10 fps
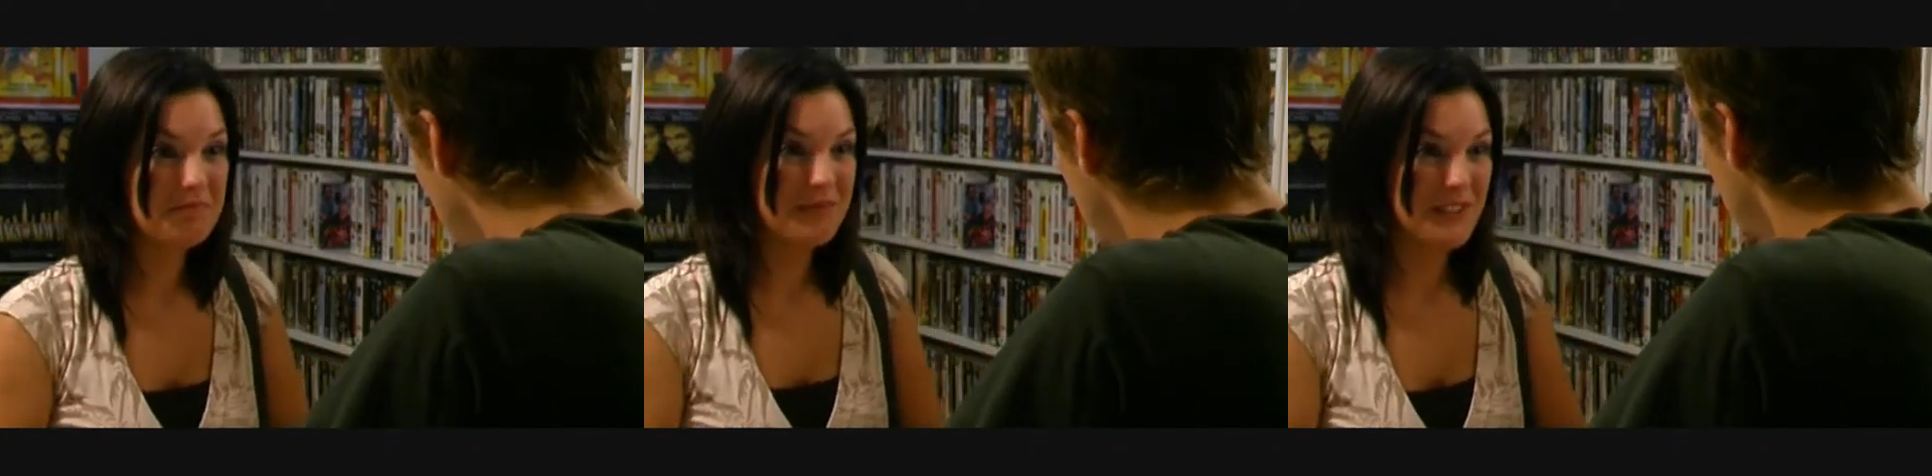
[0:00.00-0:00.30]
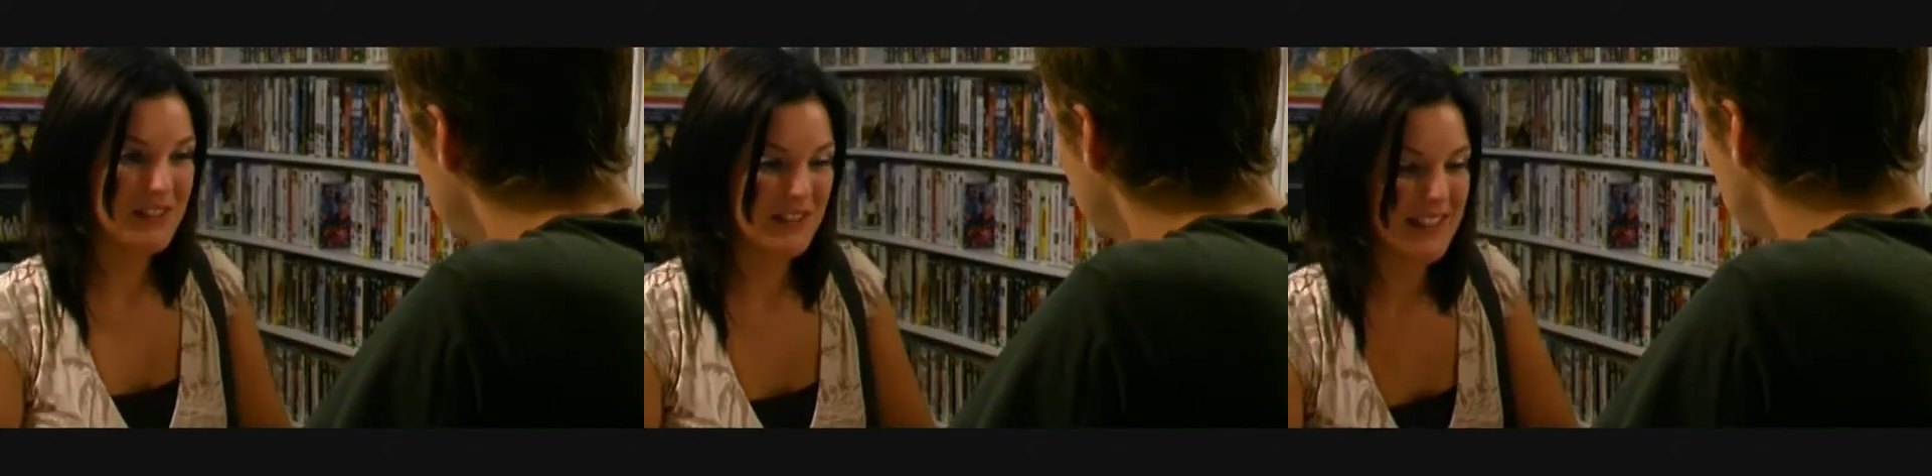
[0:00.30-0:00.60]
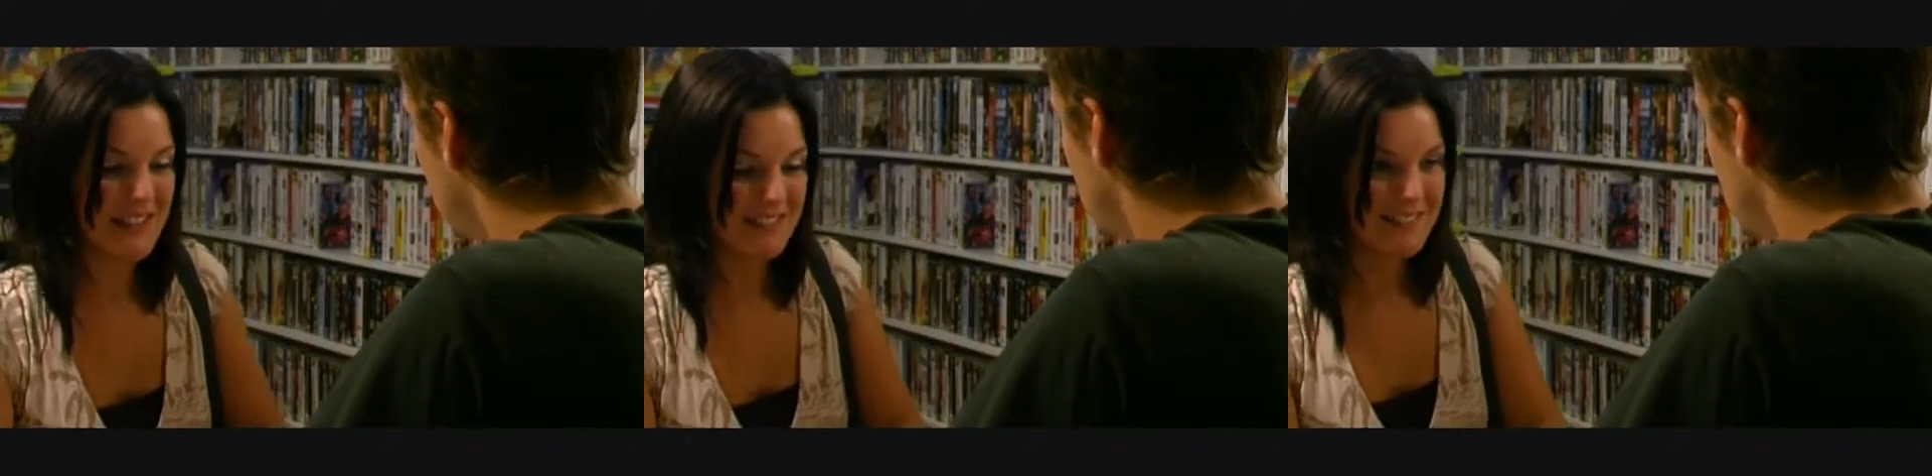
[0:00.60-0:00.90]
got paid for
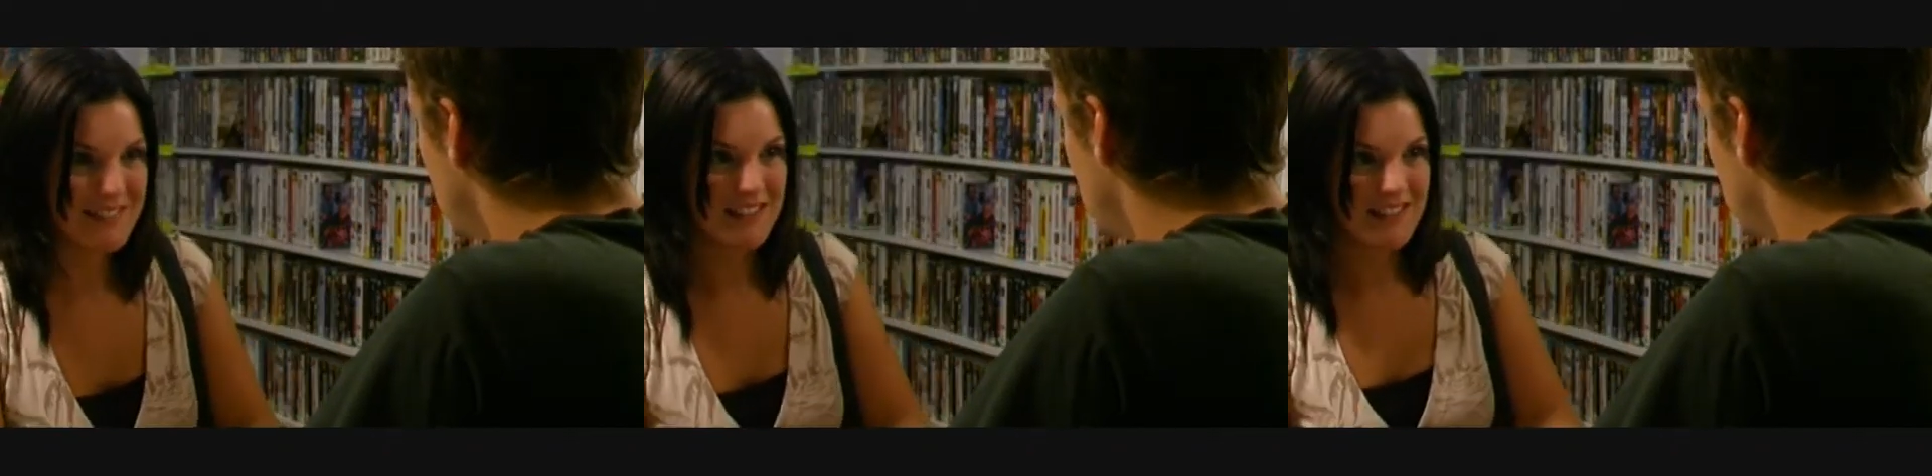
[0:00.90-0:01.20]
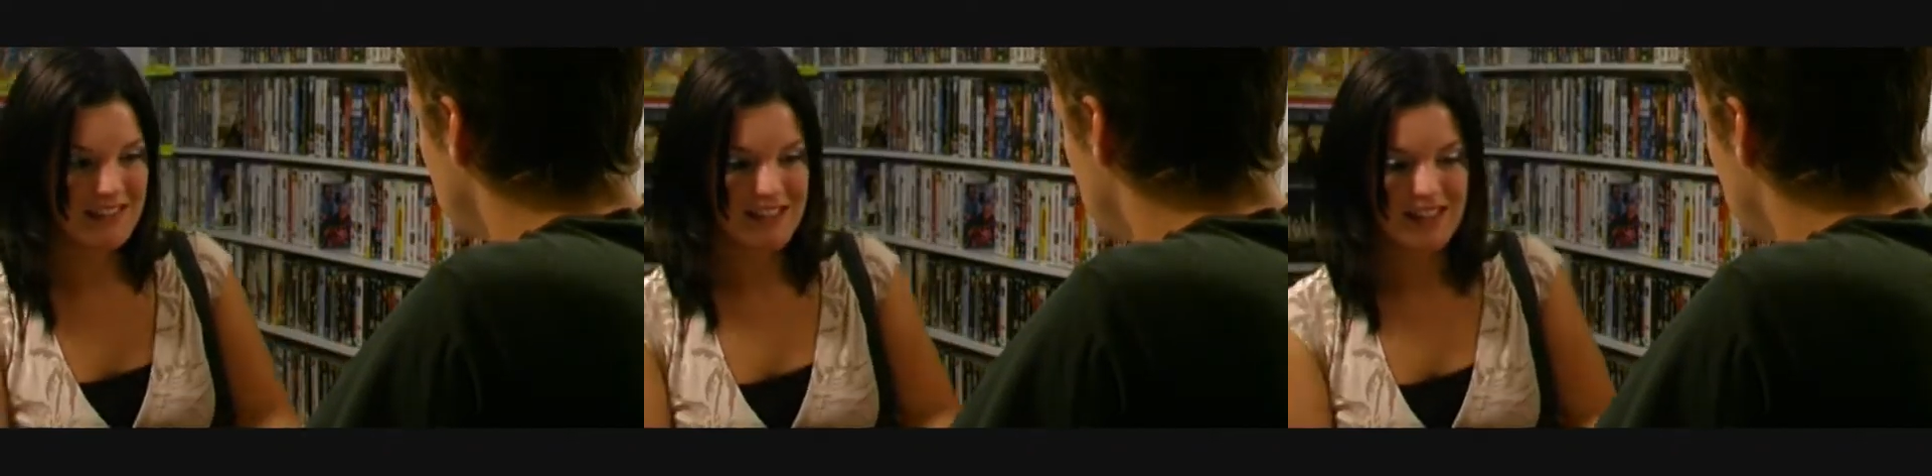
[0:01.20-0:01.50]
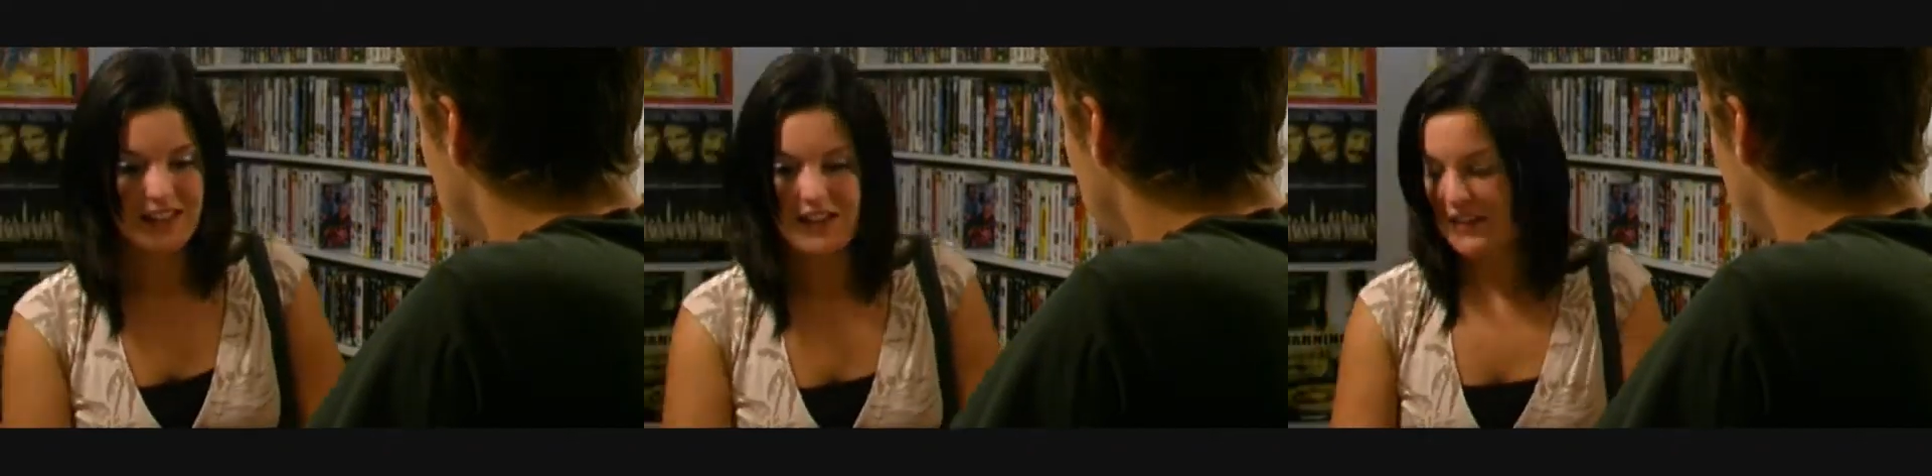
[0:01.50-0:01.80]
it, so don't
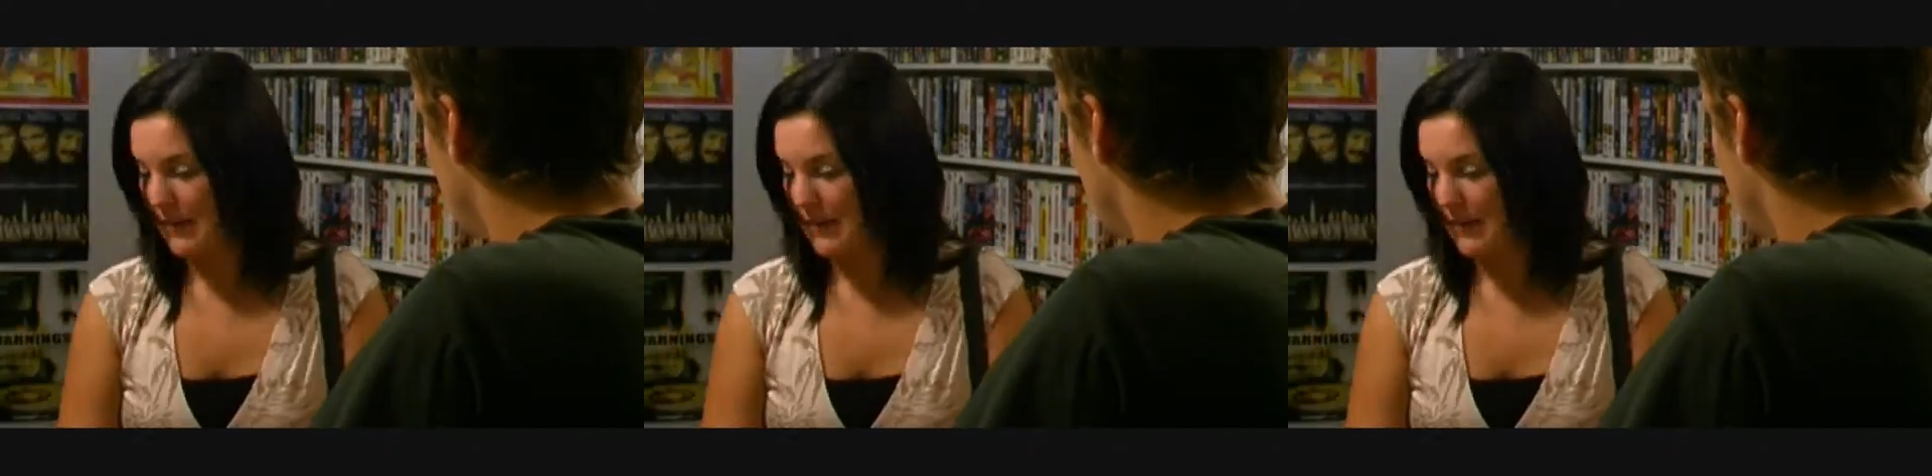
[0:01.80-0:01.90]
think you're any